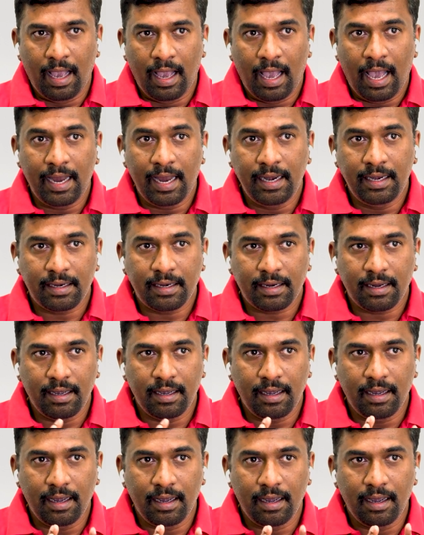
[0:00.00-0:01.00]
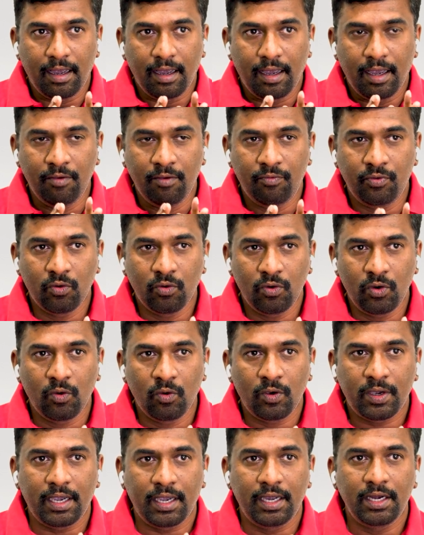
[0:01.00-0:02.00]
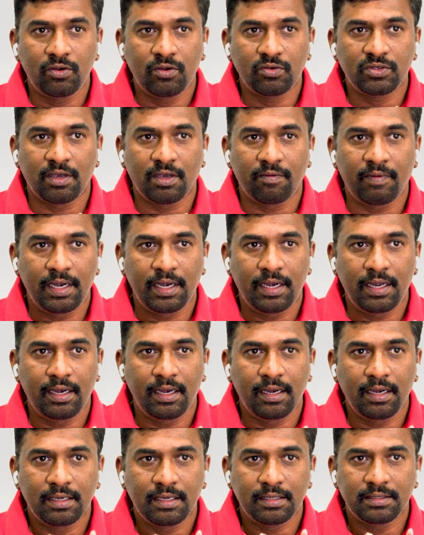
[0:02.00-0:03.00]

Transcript: And if you look into 17